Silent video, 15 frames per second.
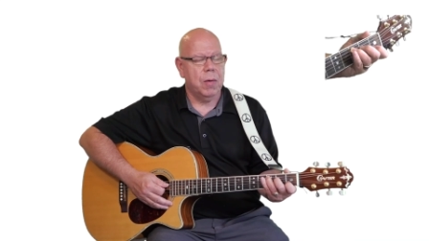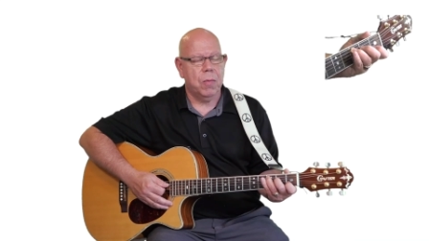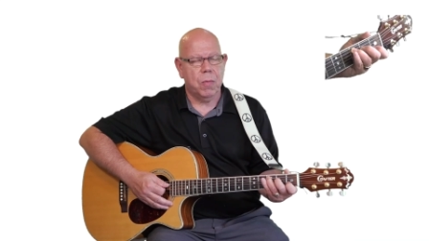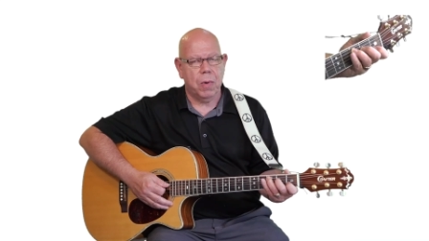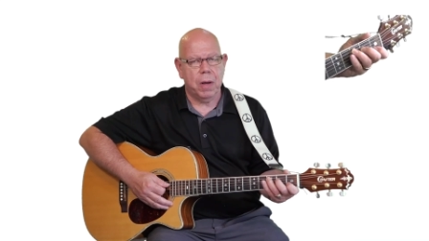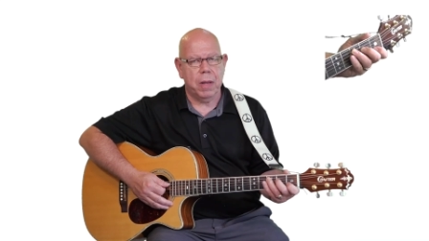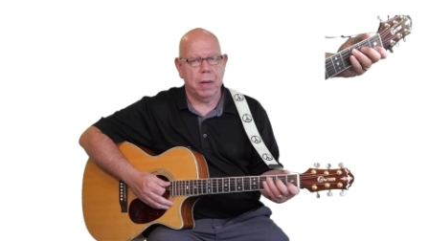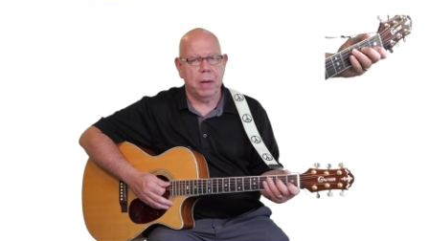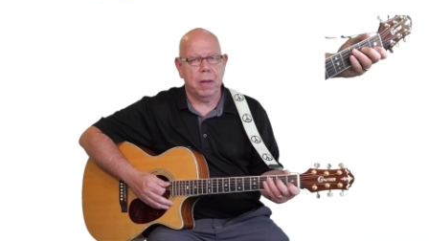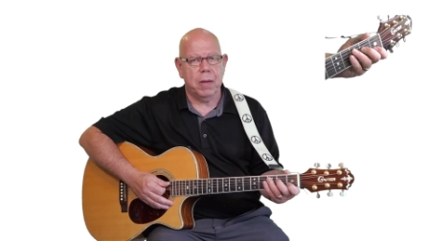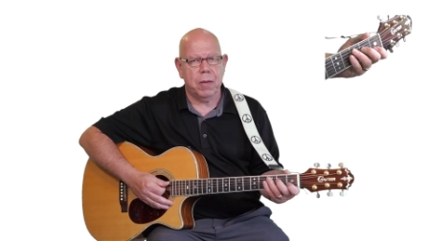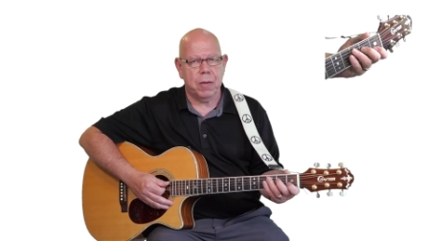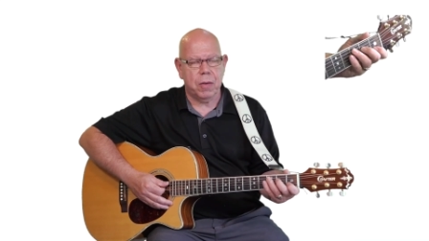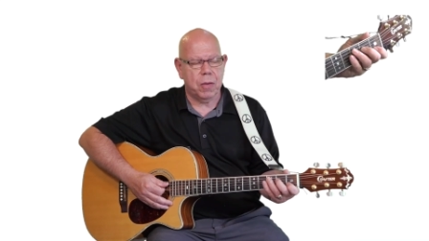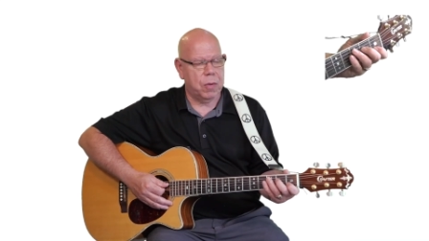1,
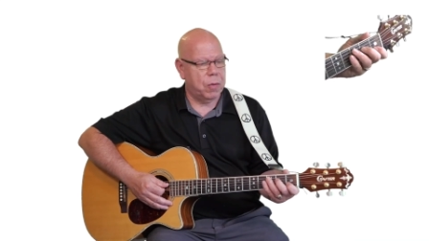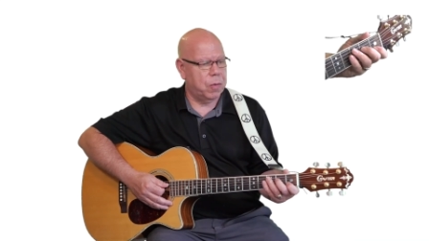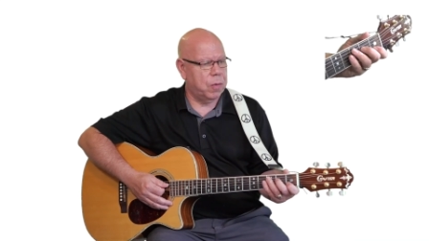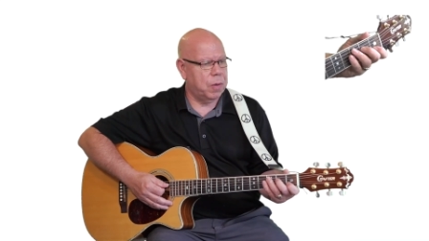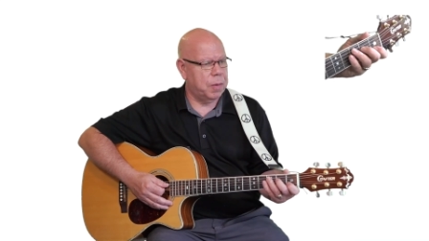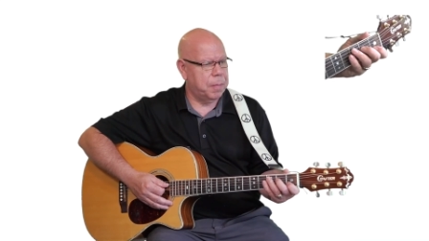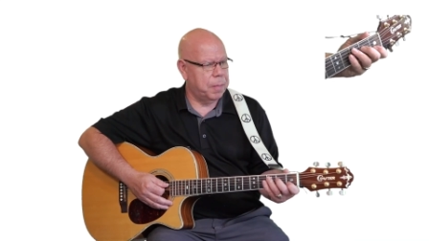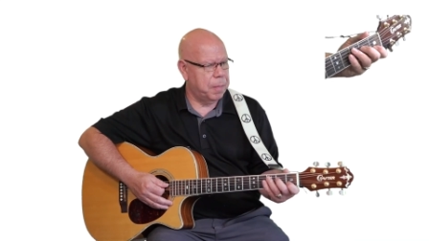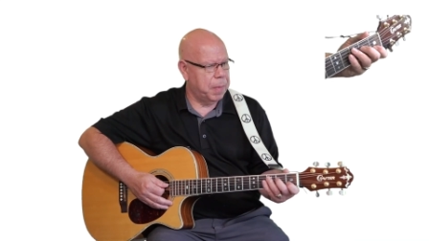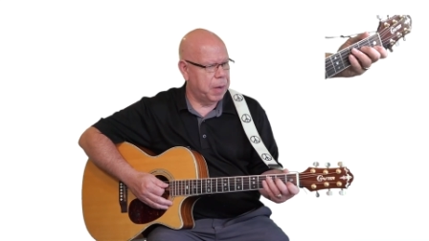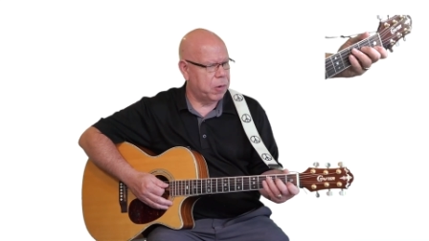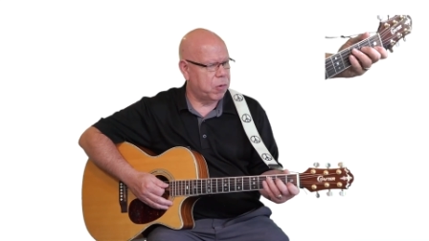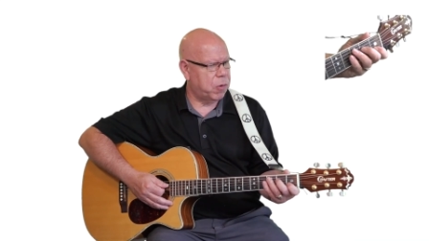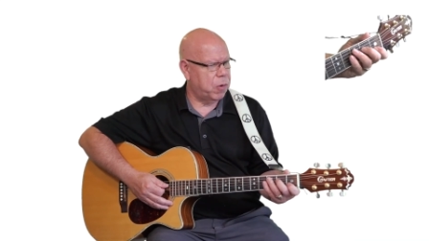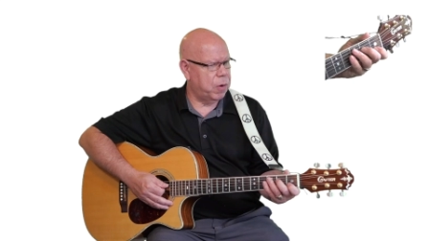2,
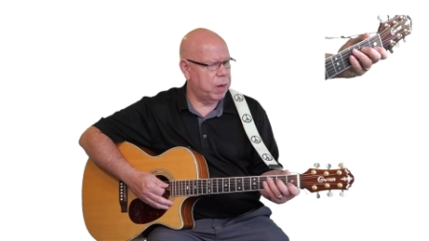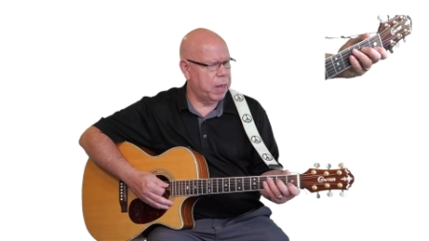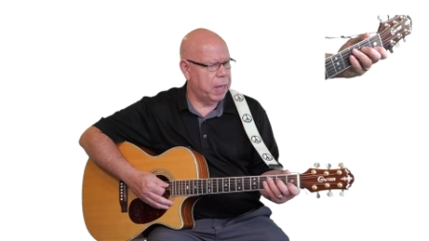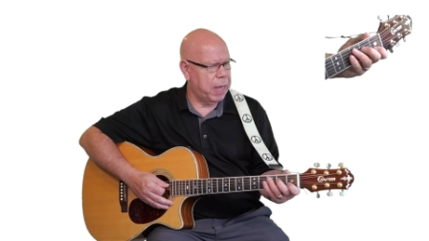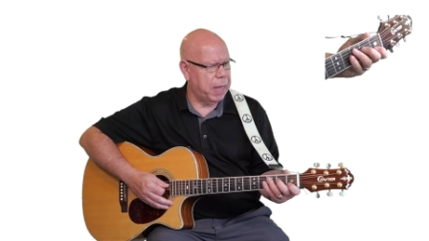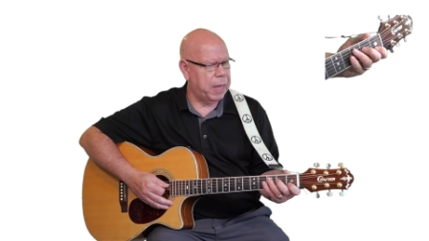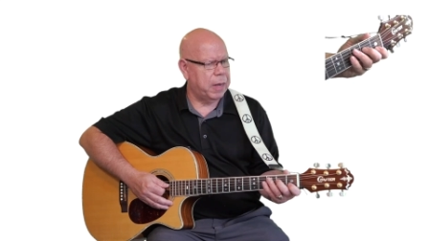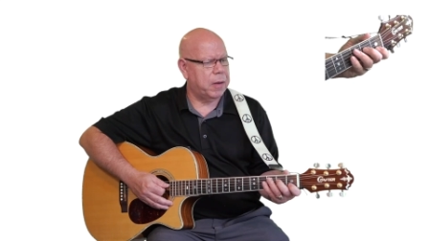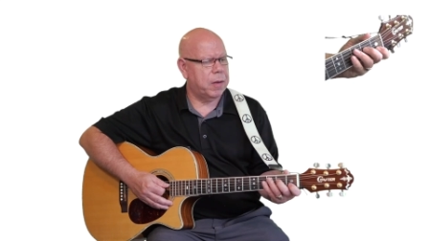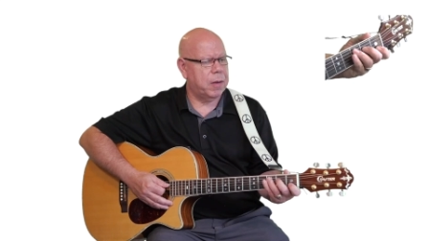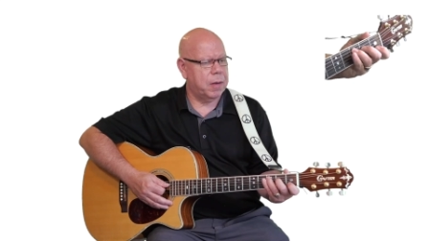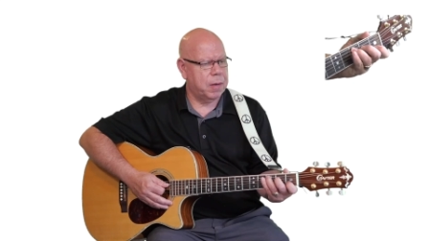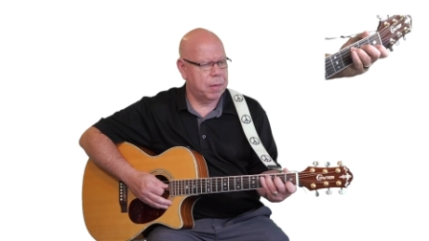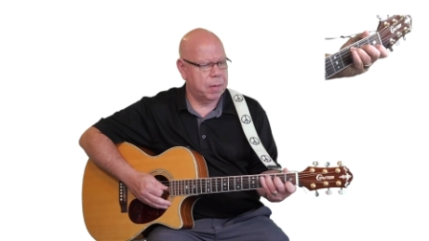measure 8.